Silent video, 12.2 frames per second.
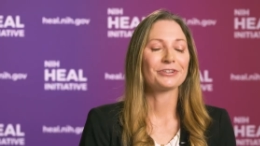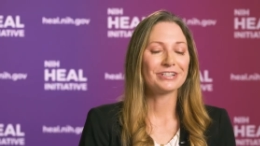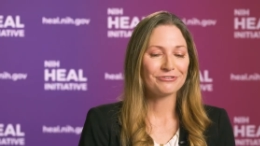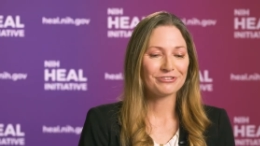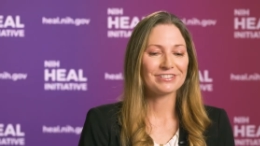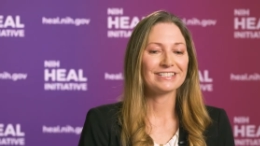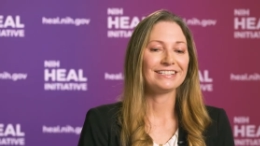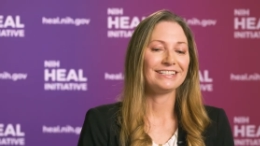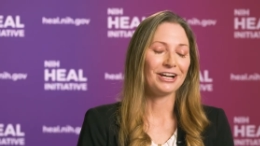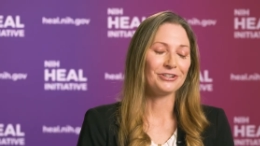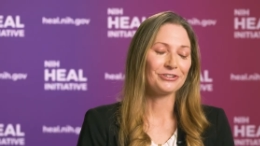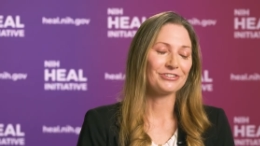We're interested
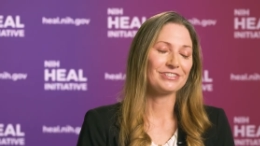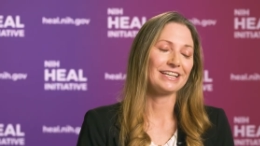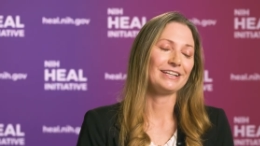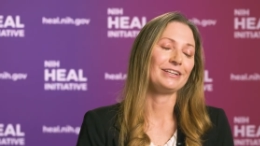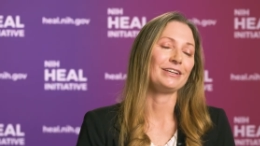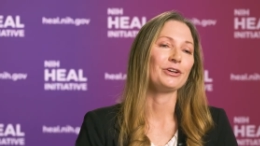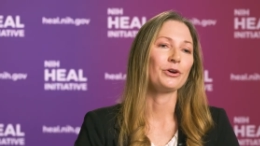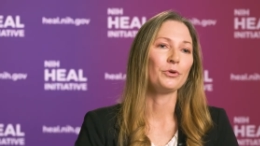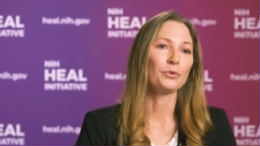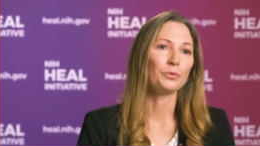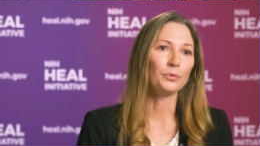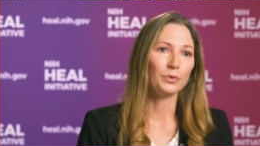in understanding
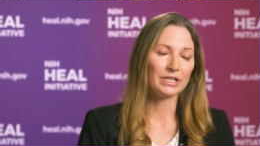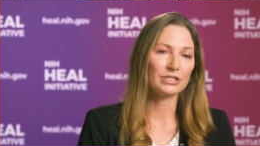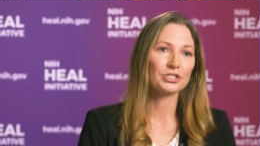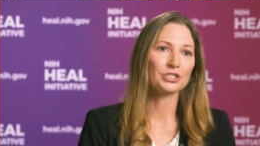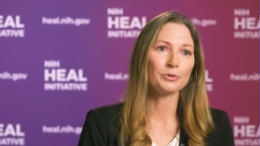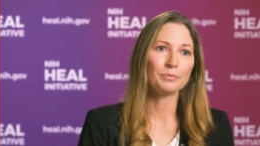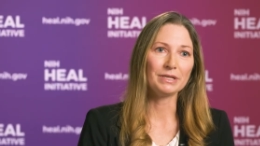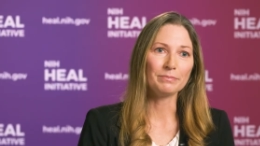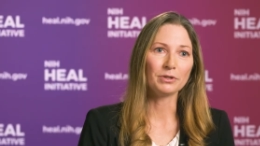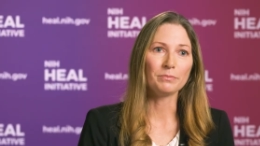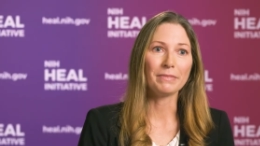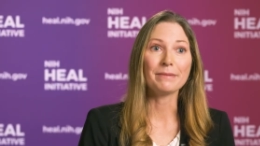which
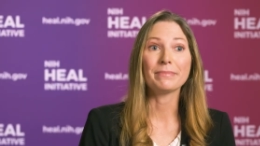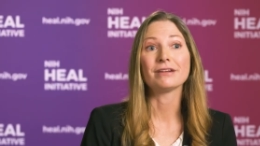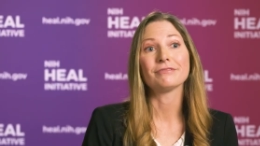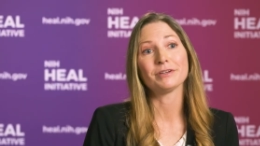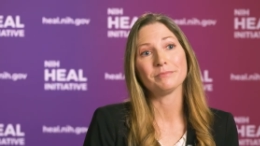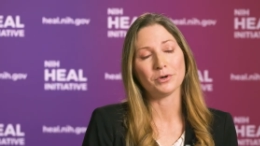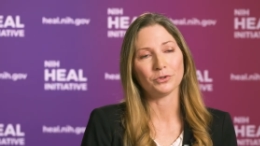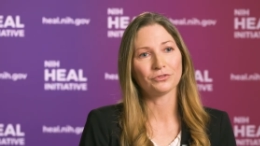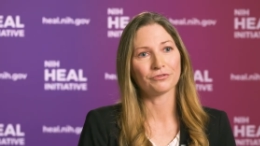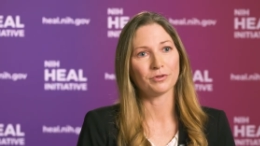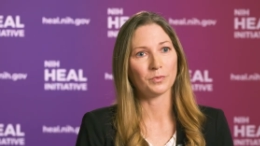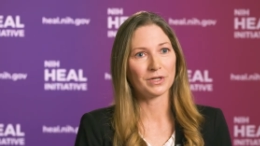people might benefit
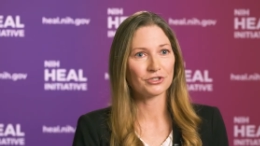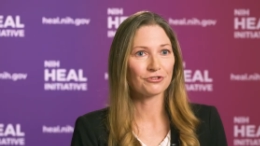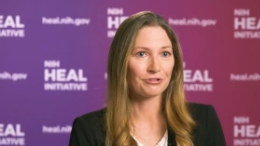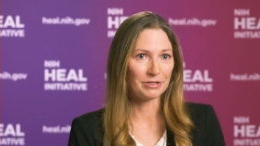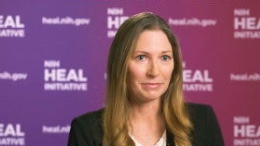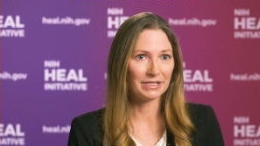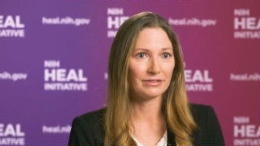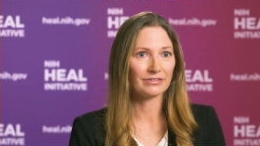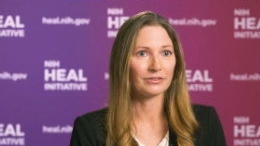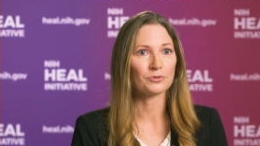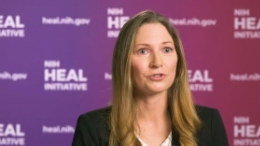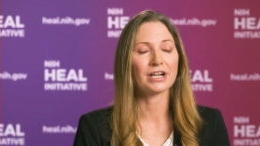most from which treatments,
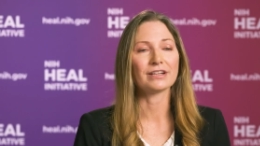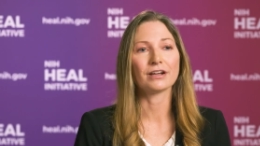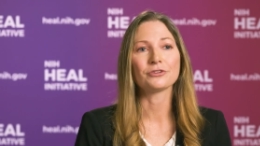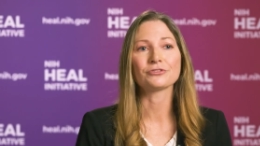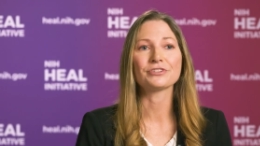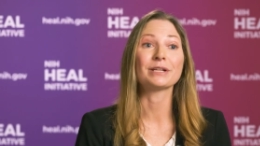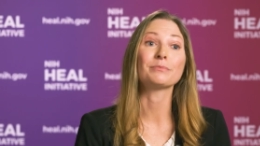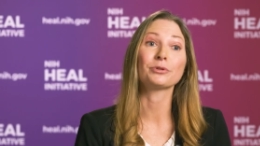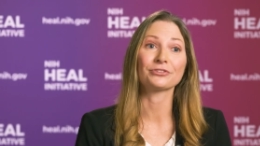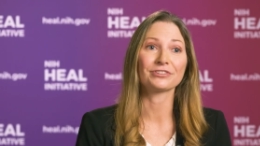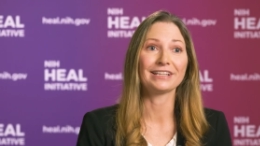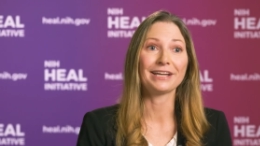so trying to understand
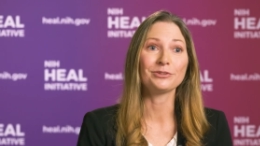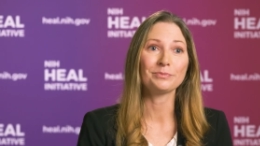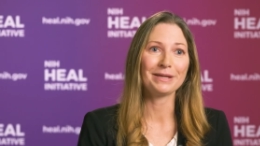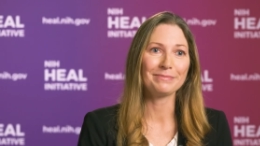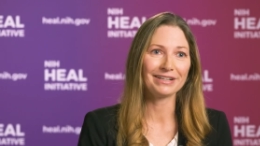personalized pain